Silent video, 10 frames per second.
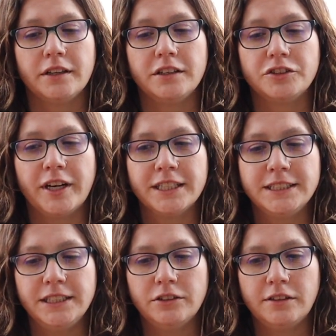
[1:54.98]
The crack
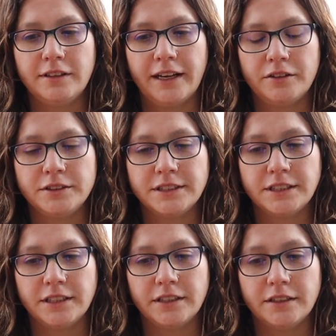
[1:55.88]
seal allows
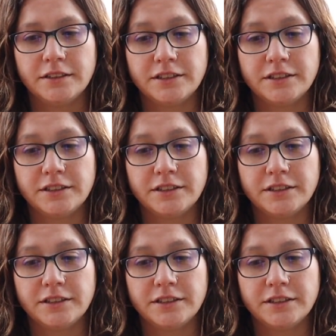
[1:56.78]
the